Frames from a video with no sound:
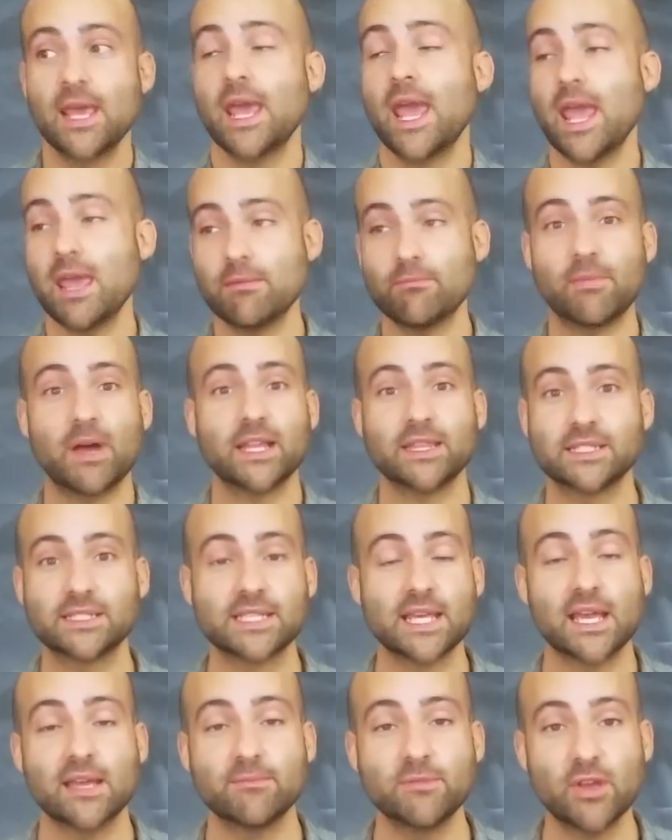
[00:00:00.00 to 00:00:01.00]
And by the
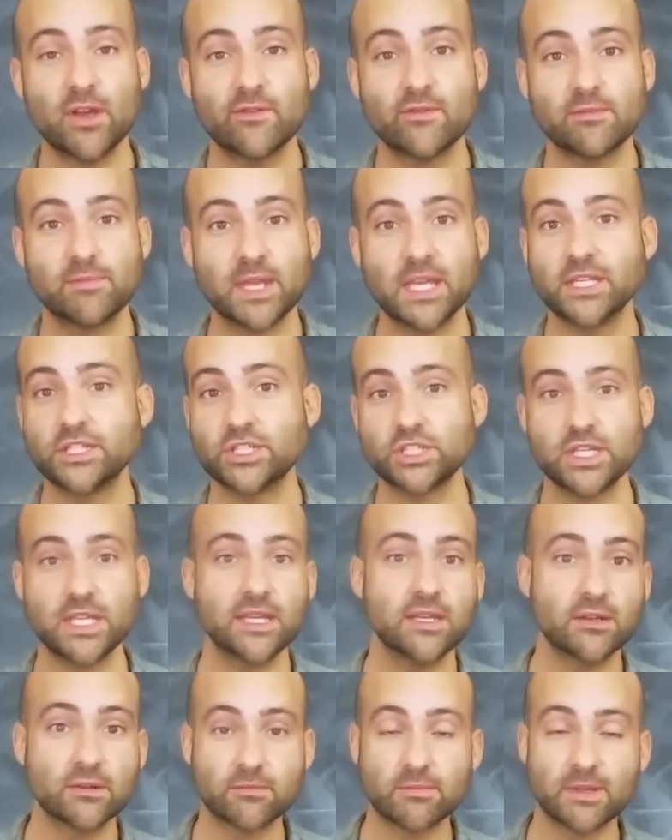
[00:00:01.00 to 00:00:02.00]
time you have a
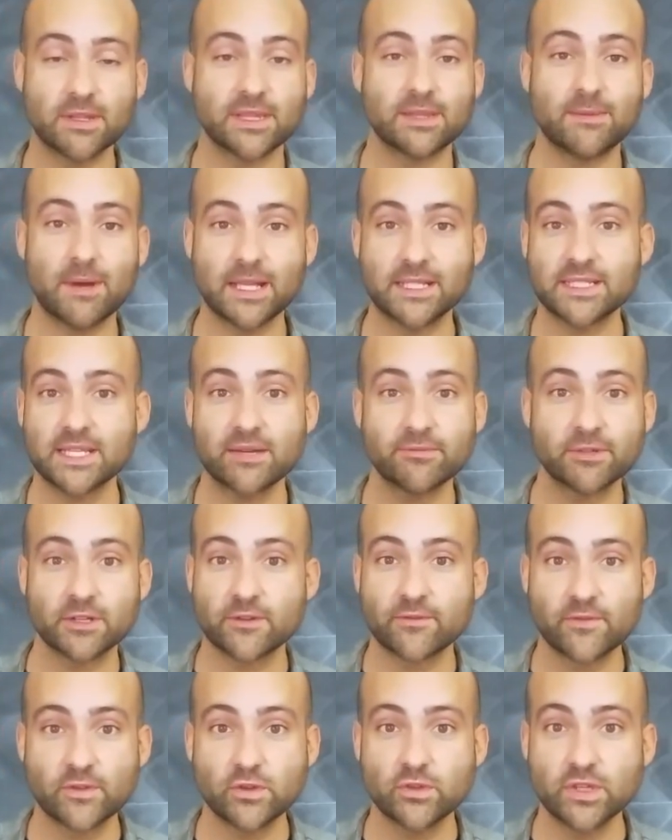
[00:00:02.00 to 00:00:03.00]
PhD or by the time you're
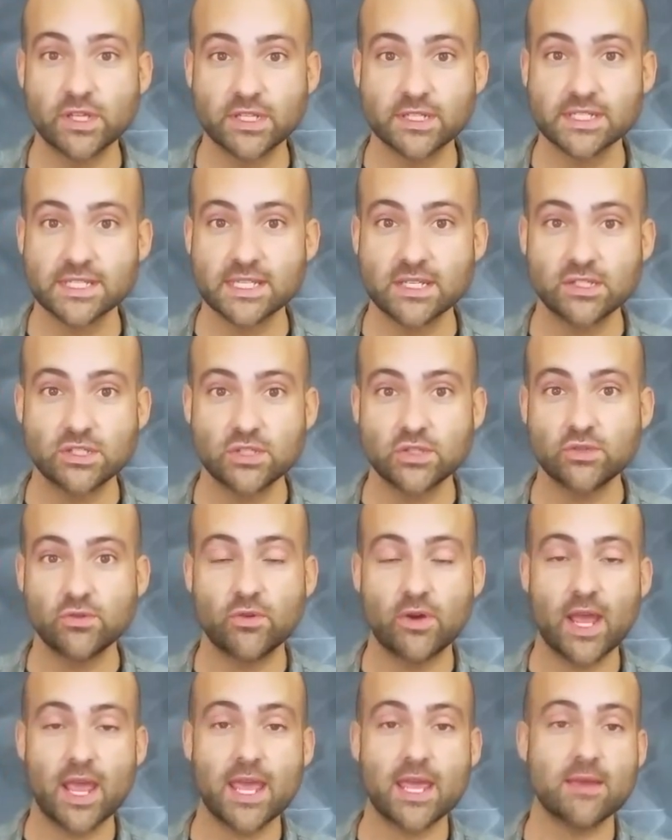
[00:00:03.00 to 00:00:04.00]
a few years
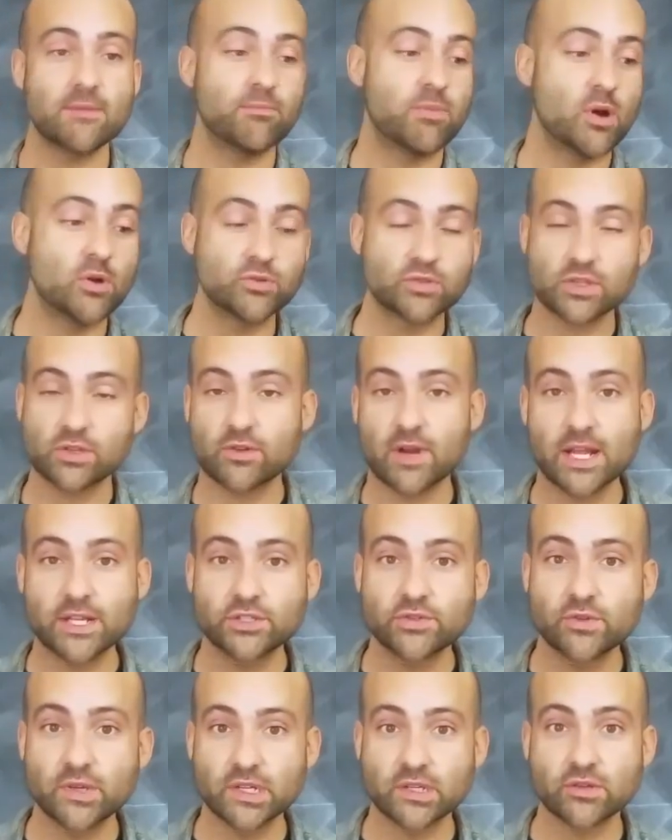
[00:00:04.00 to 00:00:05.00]
into a
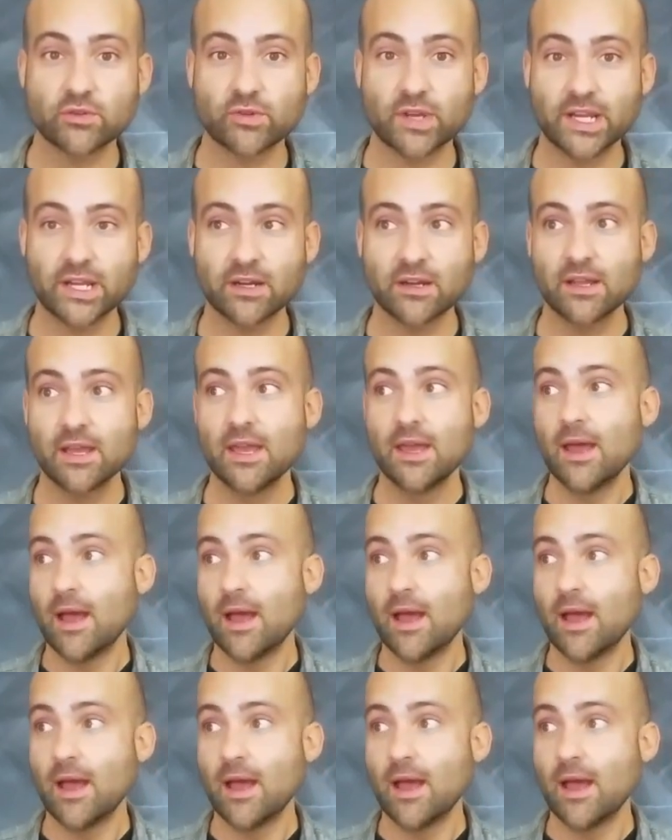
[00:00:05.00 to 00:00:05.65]
postgraduate career,